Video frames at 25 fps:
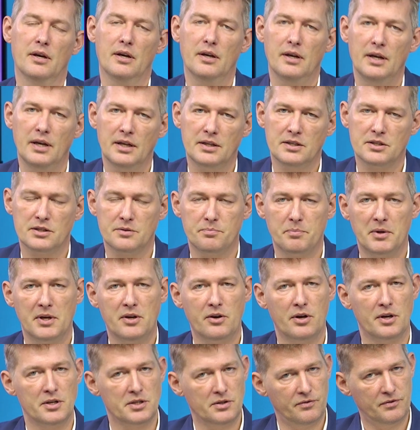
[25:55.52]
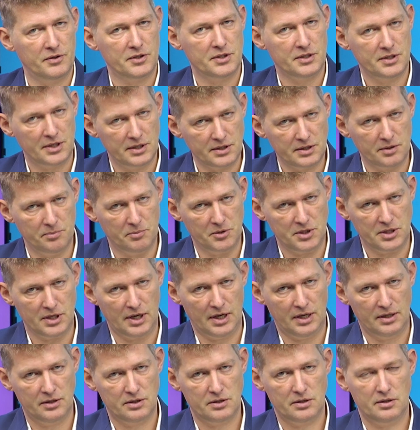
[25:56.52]
it's because of a system
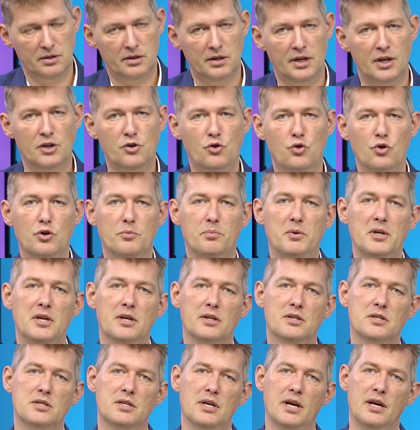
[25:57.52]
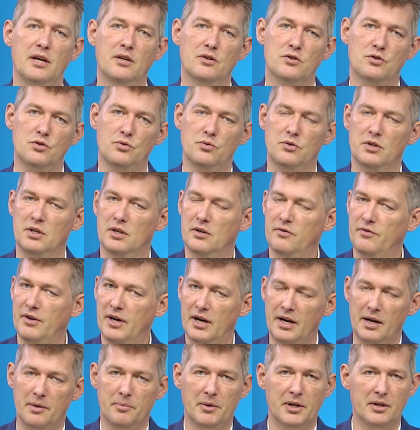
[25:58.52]
change. It could be a change to the
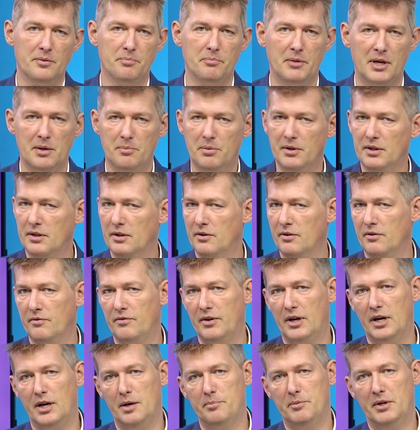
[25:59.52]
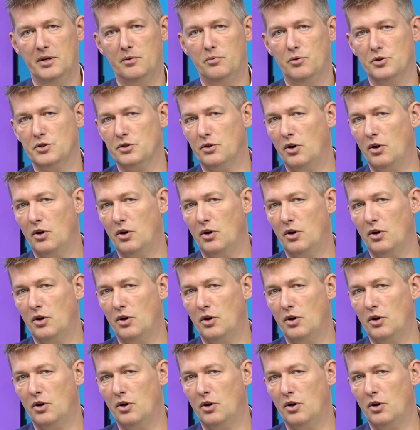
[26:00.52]
environment. Maybe the environment was